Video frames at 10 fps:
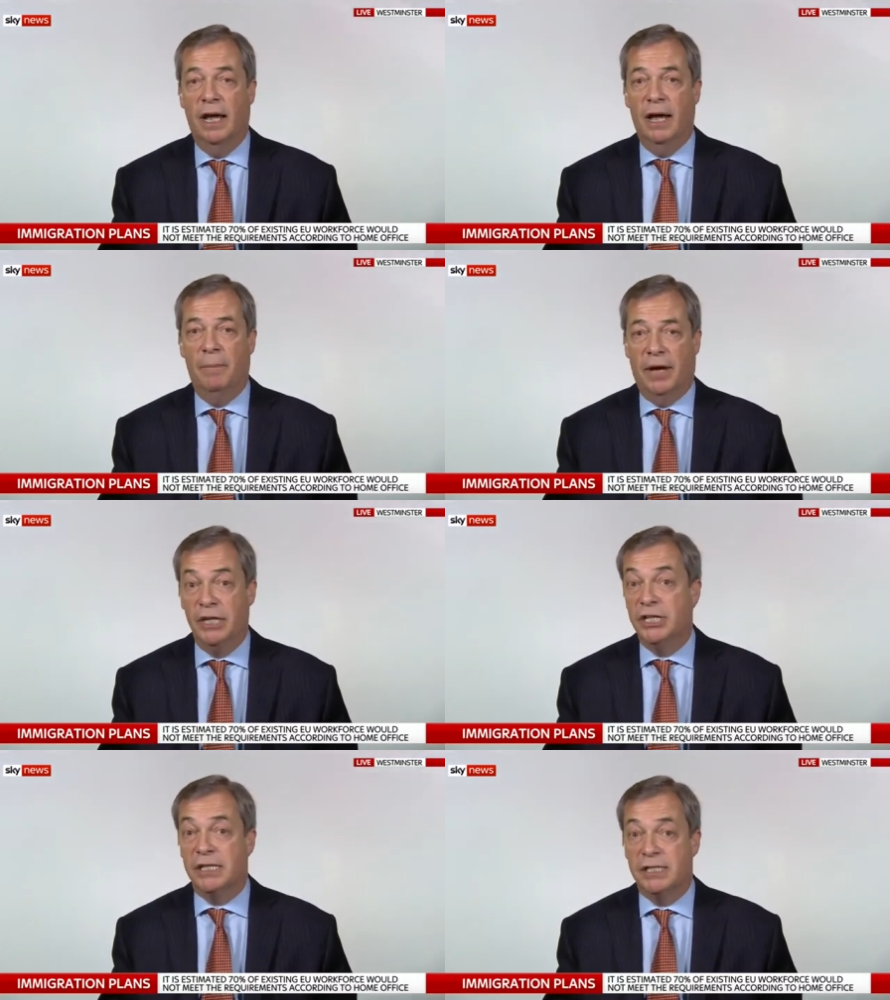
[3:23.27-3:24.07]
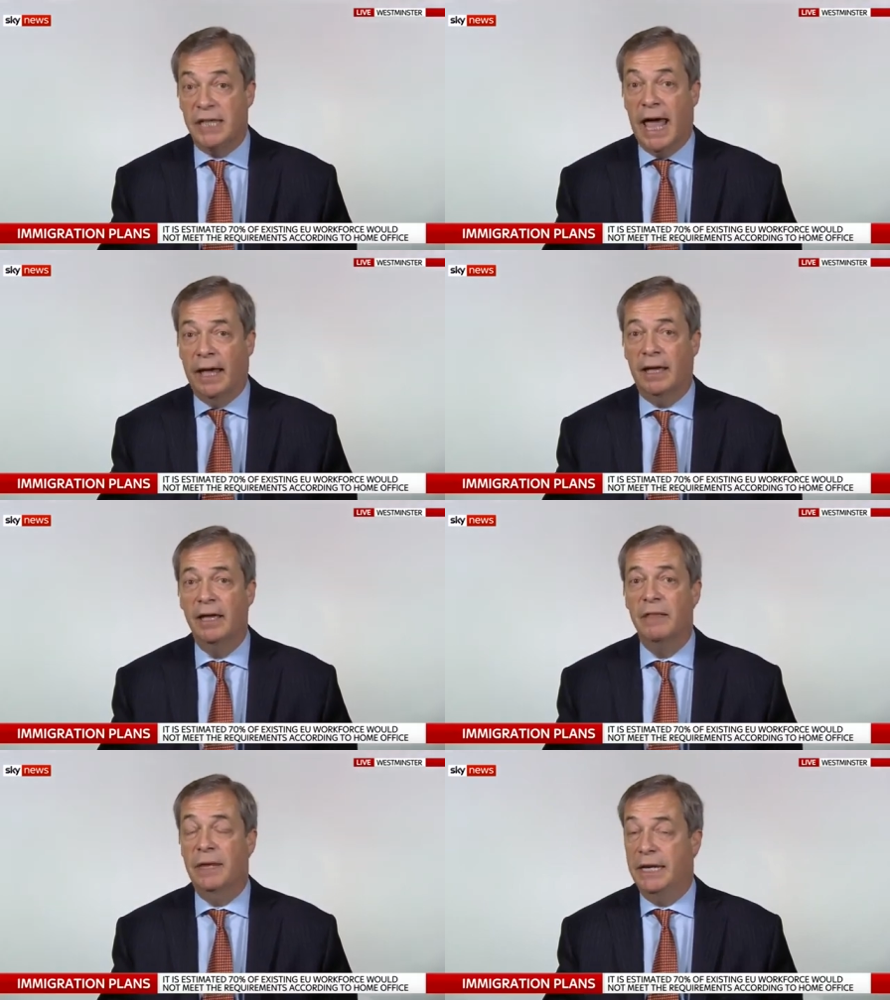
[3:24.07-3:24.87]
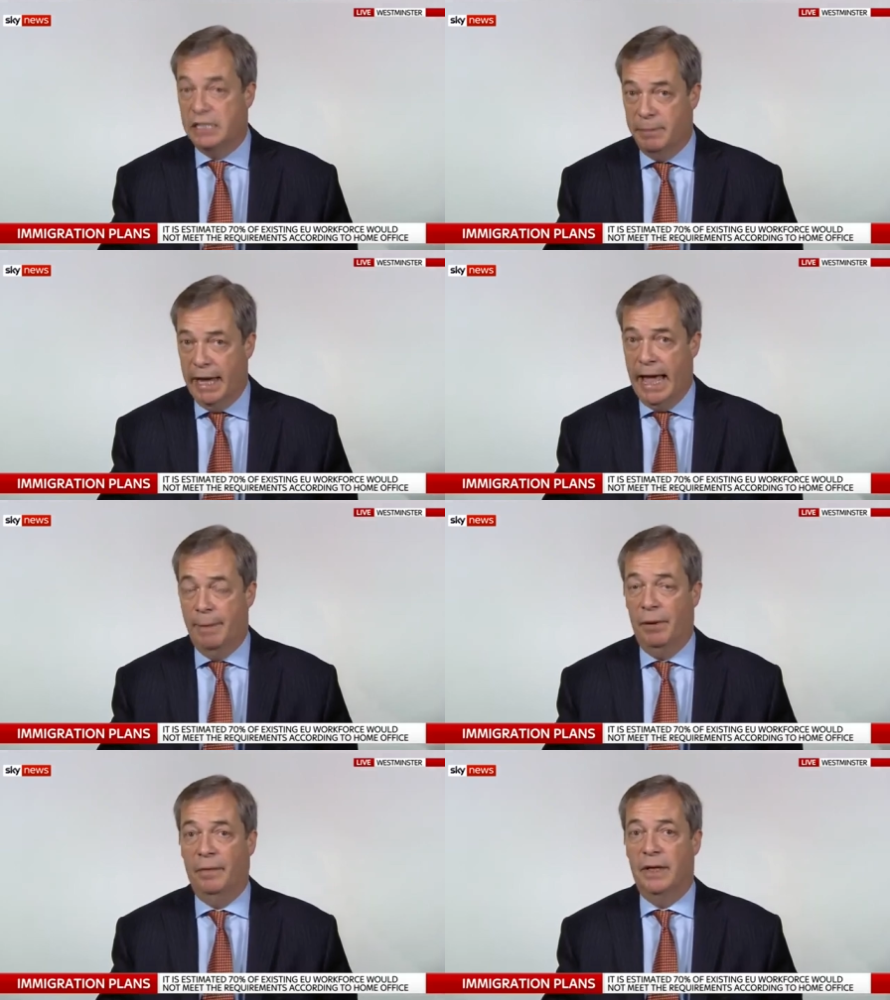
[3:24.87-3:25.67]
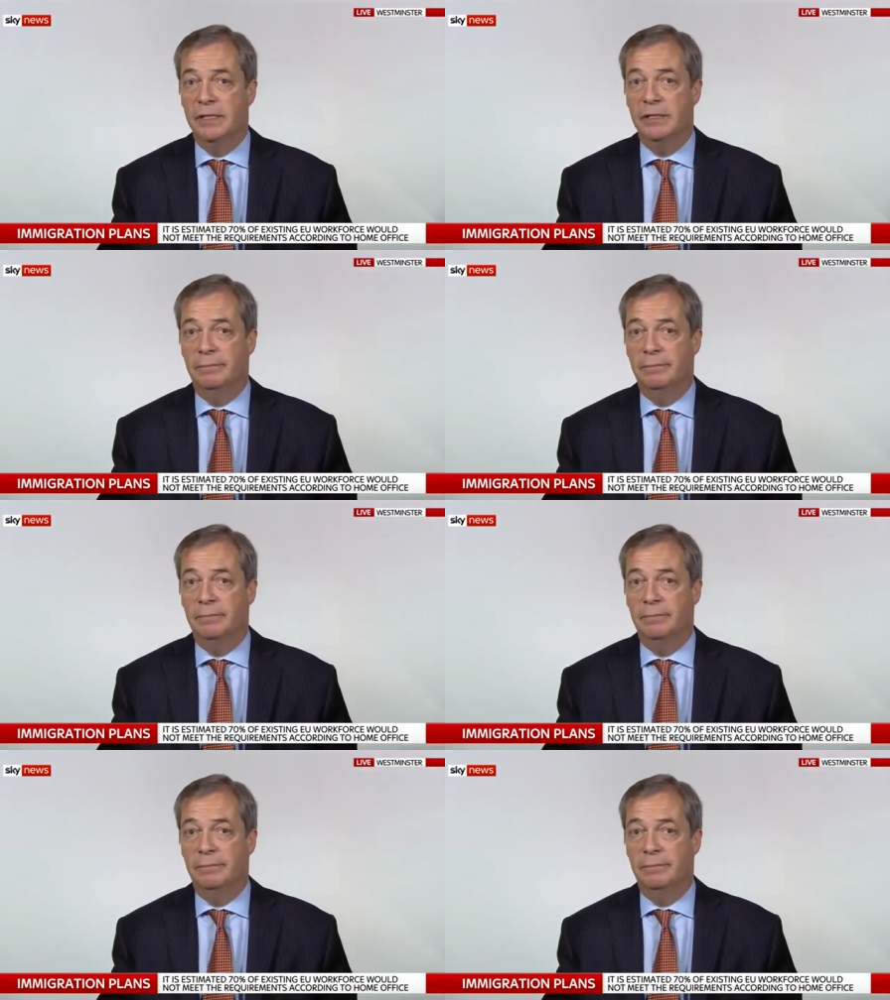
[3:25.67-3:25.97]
But I just think there needs to be a cap on this.